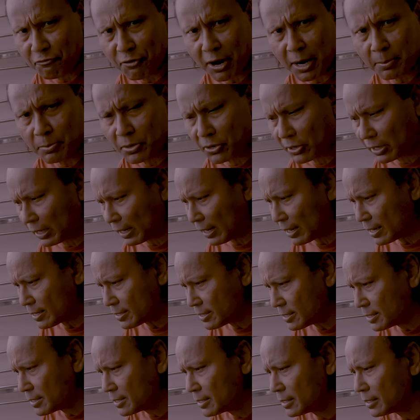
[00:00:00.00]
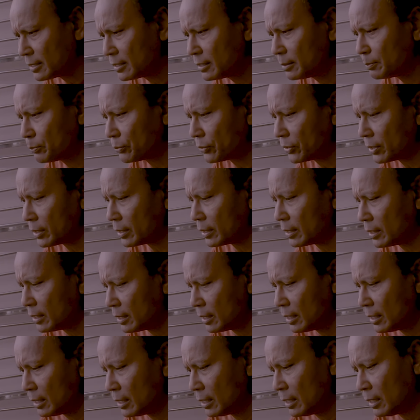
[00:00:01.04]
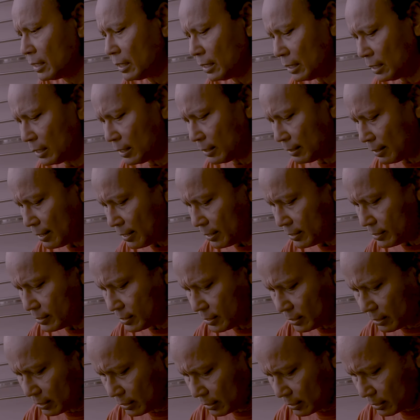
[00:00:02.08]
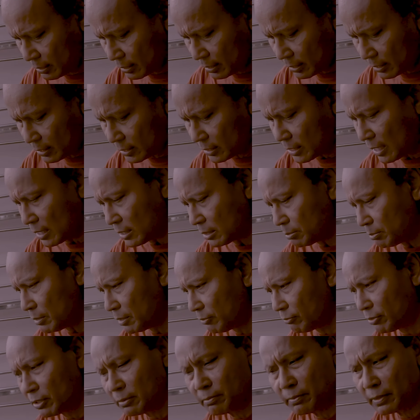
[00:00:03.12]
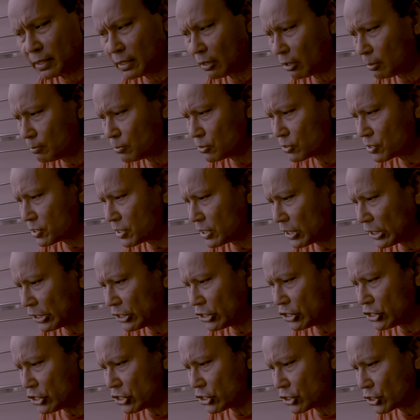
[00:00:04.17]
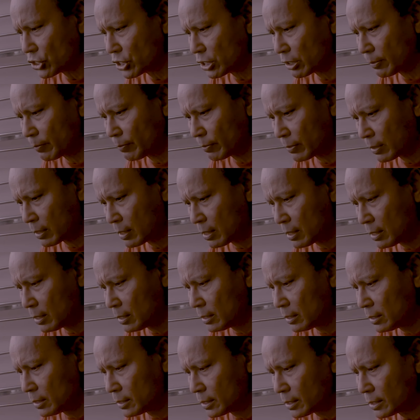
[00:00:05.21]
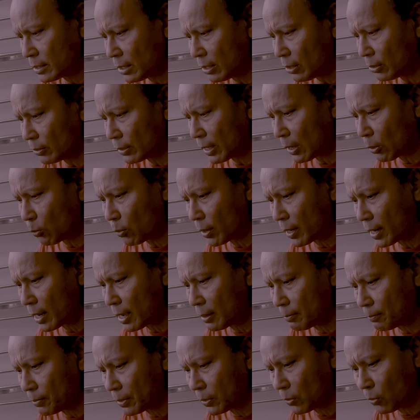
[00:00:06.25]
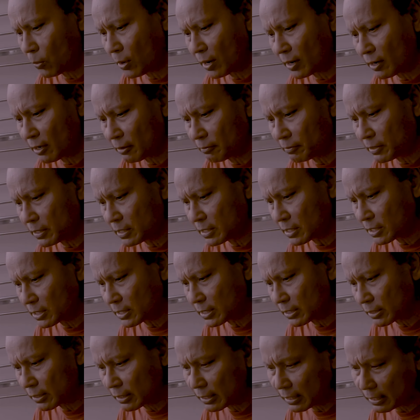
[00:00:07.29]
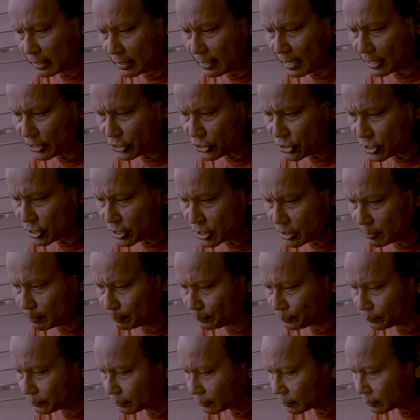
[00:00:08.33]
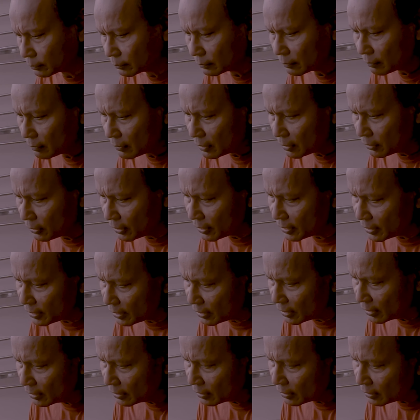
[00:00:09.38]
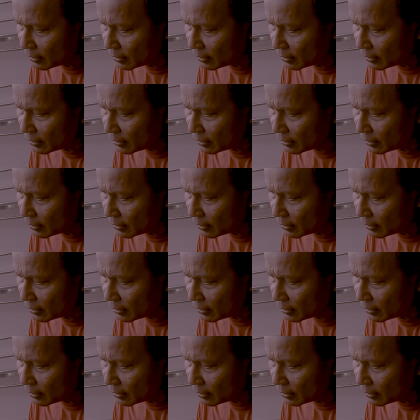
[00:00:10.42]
fiberglass, pretty light. This has been with me almost 10 years. So now what happened, one of these largest right here